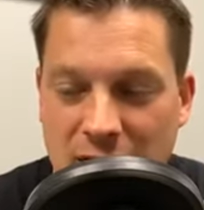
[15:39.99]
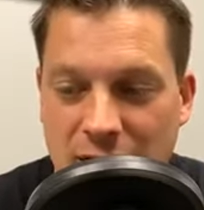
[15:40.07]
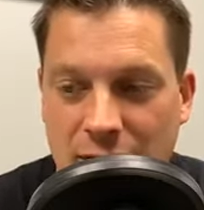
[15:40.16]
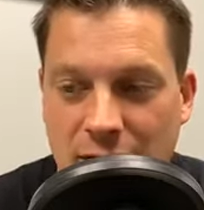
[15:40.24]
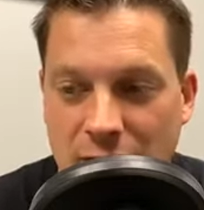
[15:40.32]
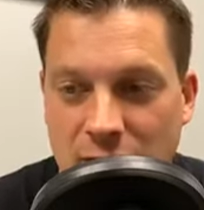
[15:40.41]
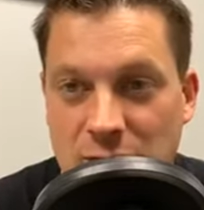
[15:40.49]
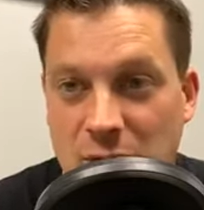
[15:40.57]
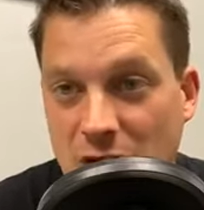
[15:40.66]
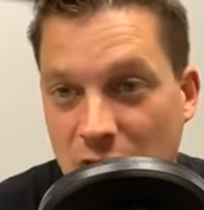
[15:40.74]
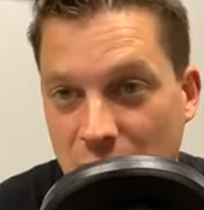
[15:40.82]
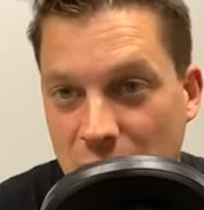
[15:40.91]
If it goes
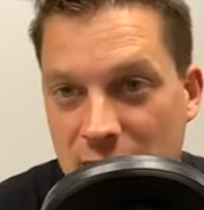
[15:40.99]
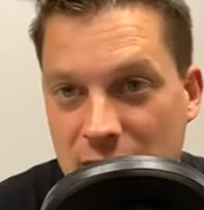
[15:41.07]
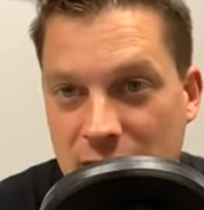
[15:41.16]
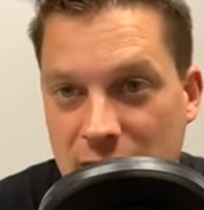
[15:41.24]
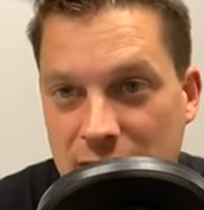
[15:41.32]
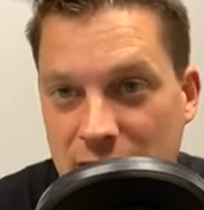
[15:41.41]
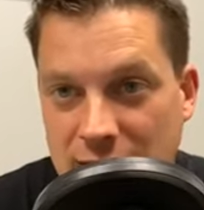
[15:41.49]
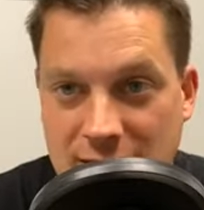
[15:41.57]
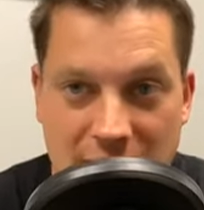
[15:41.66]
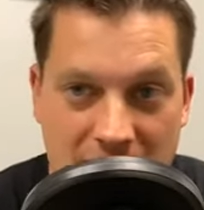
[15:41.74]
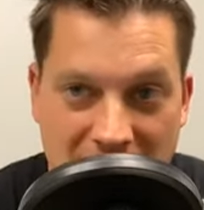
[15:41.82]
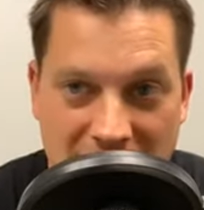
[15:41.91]
below, that's
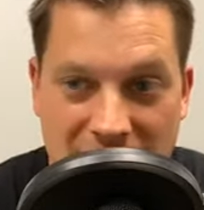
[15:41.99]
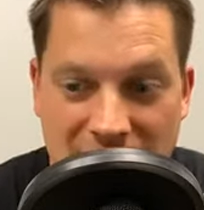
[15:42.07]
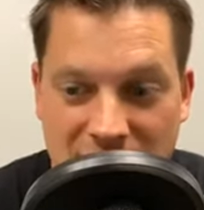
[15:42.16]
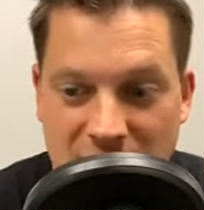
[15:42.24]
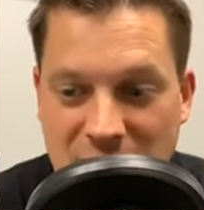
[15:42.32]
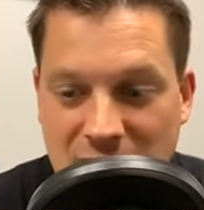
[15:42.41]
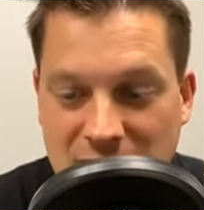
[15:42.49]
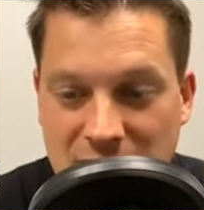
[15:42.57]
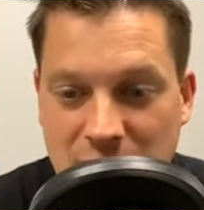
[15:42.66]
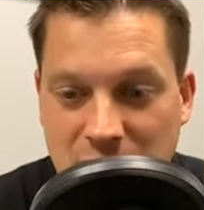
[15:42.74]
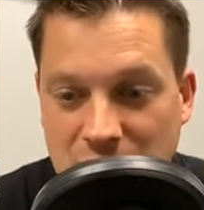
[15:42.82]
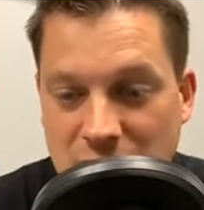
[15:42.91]
not bad either, because
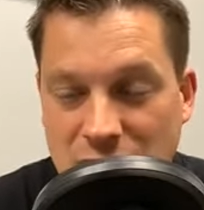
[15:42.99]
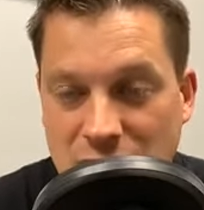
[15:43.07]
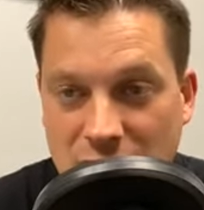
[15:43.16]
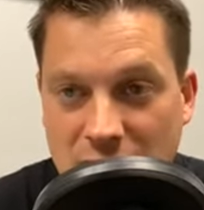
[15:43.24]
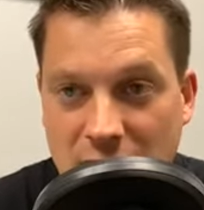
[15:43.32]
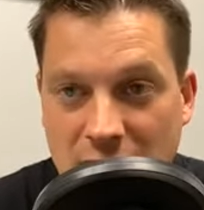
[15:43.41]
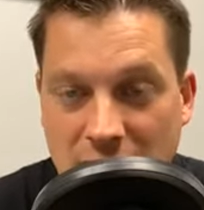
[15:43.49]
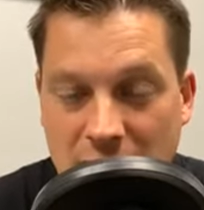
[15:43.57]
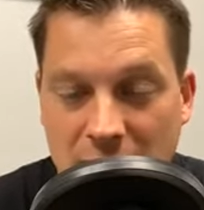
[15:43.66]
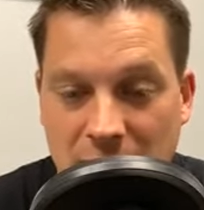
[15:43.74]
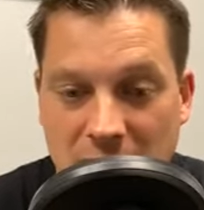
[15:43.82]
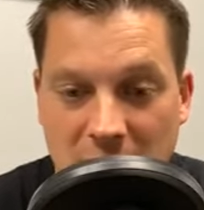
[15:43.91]
potentially
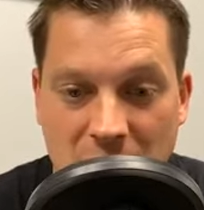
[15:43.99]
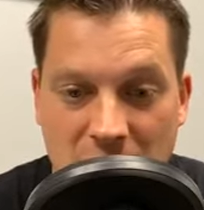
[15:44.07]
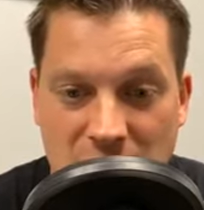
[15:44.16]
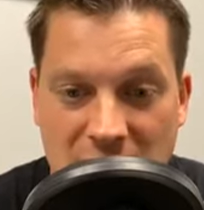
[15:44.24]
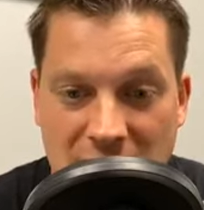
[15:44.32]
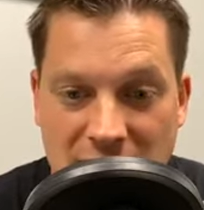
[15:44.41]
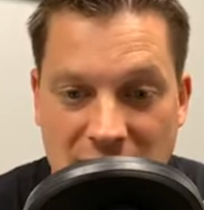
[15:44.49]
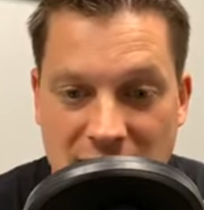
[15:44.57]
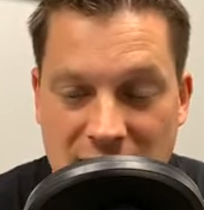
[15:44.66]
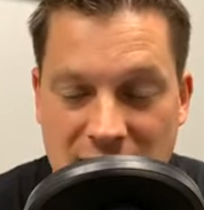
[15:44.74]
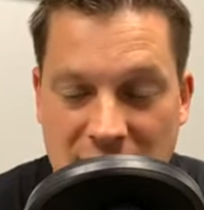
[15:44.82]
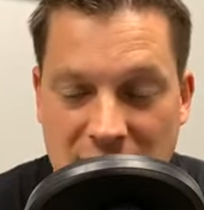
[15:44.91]
in most
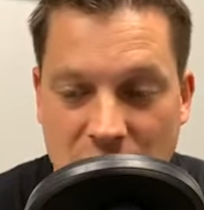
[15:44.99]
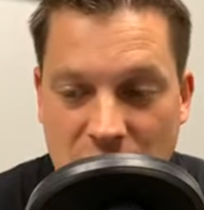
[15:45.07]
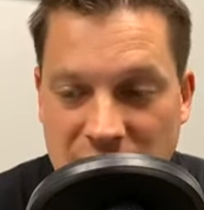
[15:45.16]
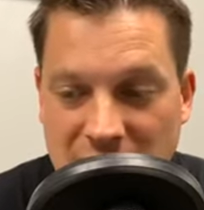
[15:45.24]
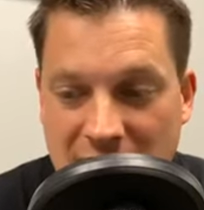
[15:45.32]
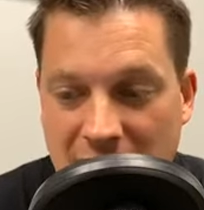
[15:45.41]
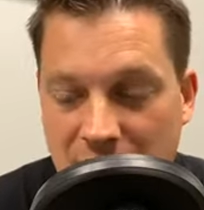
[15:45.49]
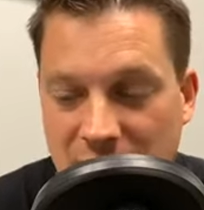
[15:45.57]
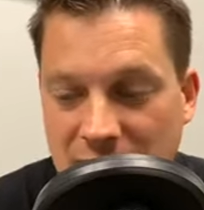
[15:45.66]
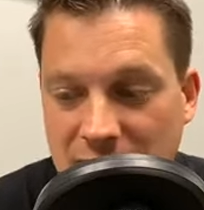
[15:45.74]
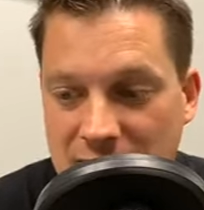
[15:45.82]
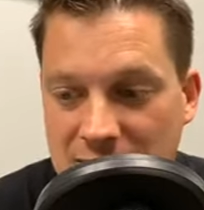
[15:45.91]
cases, what's going to happen
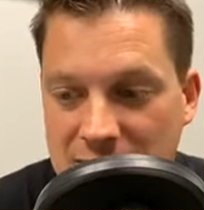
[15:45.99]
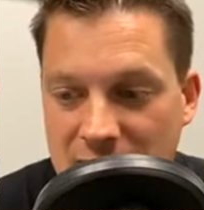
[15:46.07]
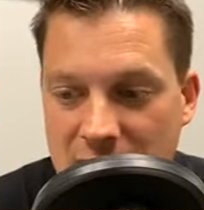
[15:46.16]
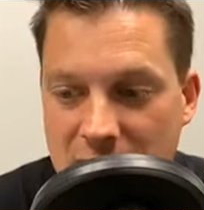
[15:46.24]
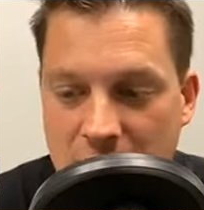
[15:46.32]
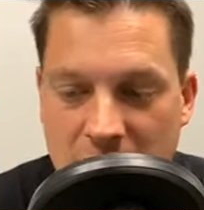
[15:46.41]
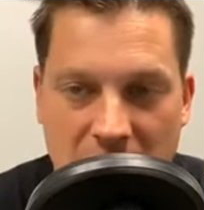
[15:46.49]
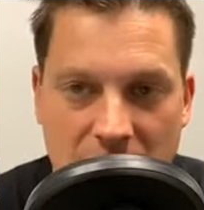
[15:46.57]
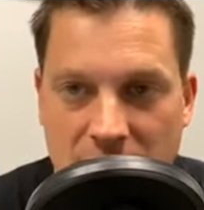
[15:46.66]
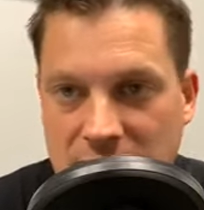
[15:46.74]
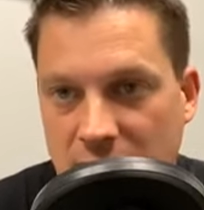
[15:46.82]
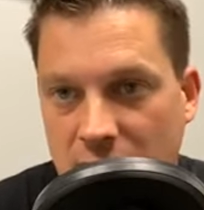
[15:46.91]
is buyer
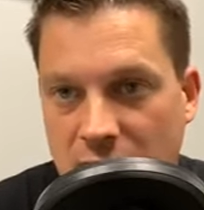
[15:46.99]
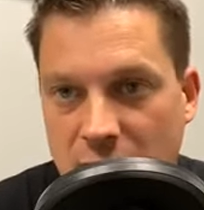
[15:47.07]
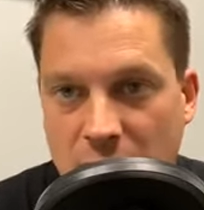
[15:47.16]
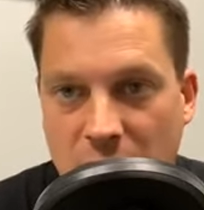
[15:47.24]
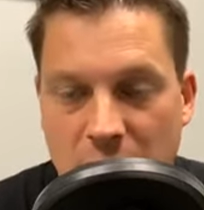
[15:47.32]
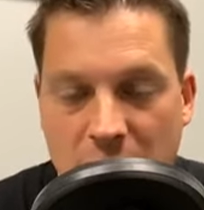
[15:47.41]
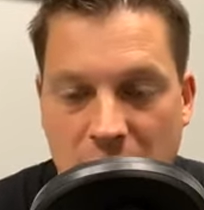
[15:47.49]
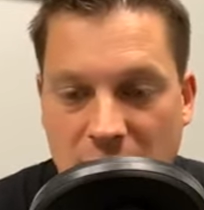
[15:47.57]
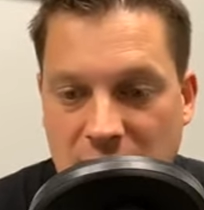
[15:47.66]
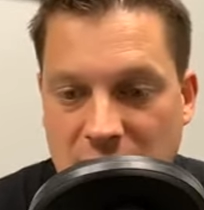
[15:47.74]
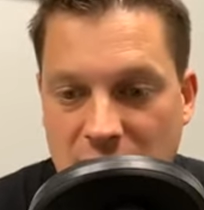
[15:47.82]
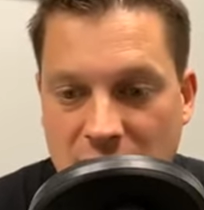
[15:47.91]
and seller and both
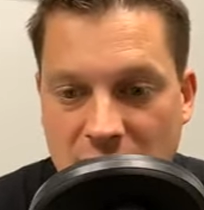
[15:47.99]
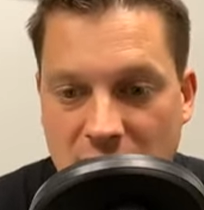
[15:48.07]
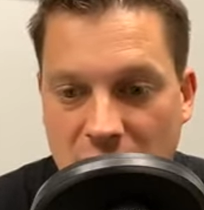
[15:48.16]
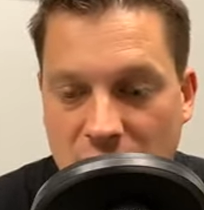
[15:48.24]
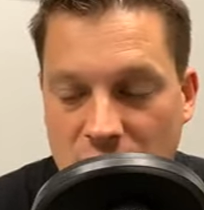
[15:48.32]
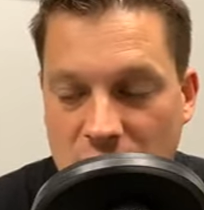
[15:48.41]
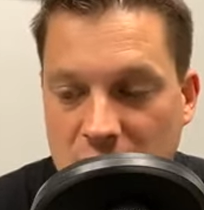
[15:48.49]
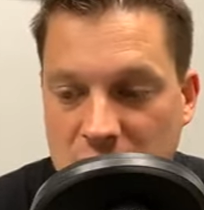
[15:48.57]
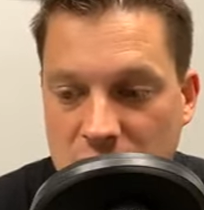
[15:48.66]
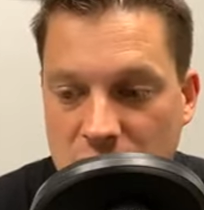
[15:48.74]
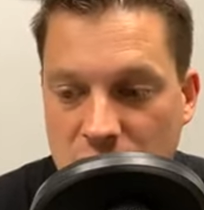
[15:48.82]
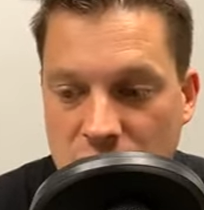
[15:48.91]
parties here are going to agree
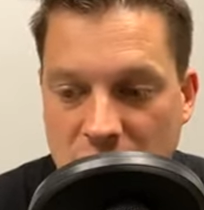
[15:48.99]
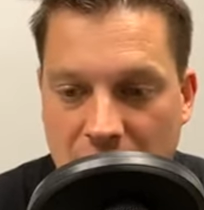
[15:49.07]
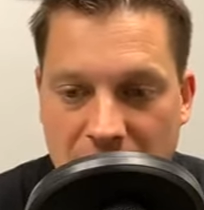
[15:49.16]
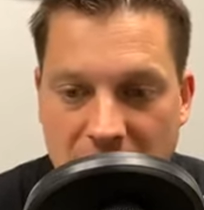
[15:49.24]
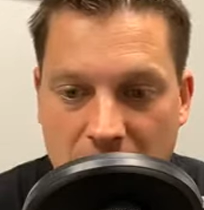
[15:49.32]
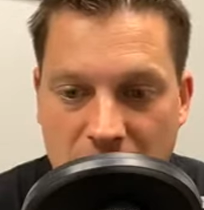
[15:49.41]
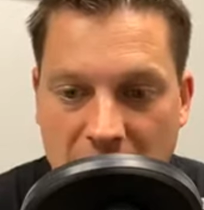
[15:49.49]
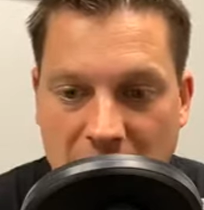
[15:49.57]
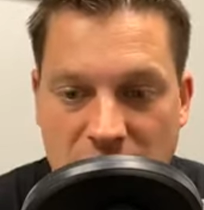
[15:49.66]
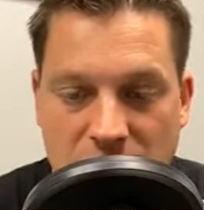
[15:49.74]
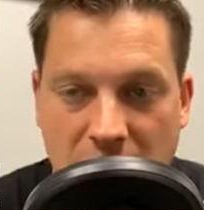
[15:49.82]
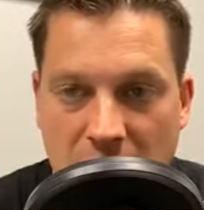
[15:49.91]
to drop that
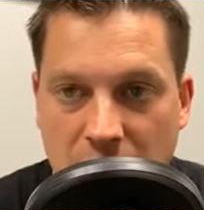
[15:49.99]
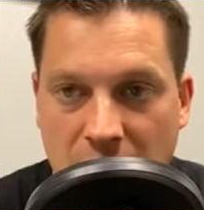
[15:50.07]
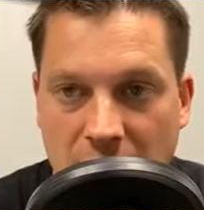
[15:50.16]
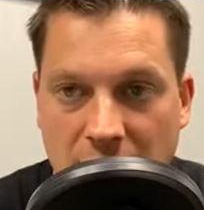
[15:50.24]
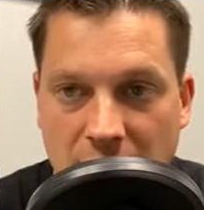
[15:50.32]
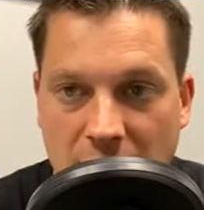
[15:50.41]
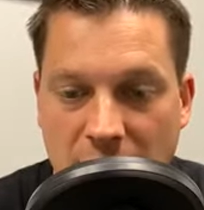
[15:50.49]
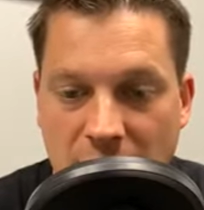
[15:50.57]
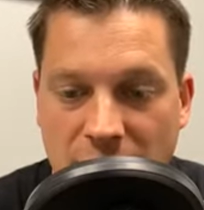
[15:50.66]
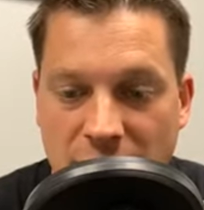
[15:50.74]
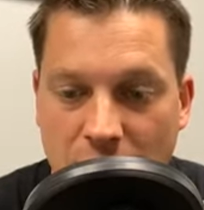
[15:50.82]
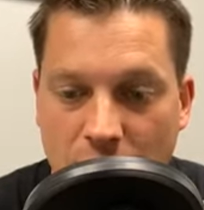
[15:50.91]
price, write up an addendum
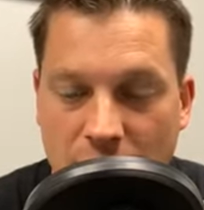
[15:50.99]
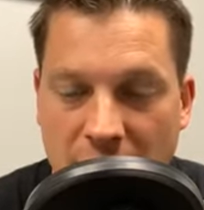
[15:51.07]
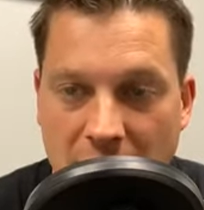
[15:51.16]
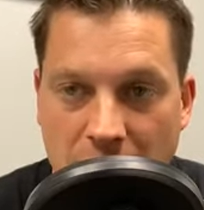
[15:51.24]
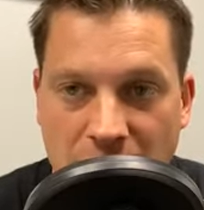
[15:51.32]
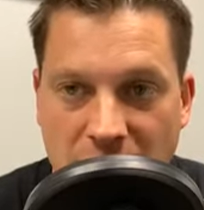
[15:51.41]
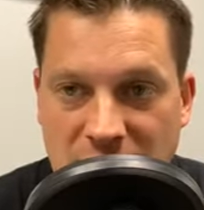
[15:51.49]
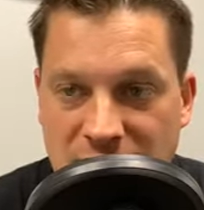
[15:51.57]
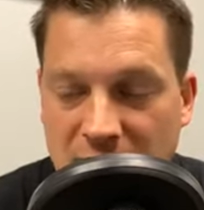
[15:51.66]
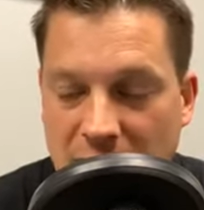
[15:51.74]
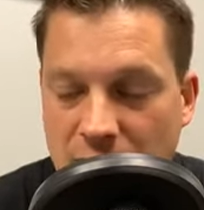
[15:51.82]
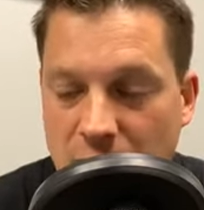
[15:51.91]
for that appraised
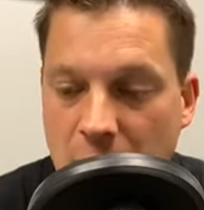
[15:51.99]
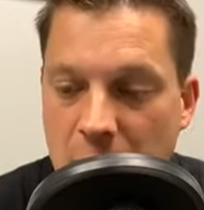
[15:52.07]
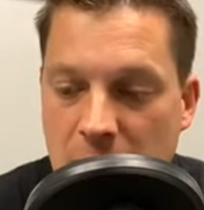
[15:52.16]
value.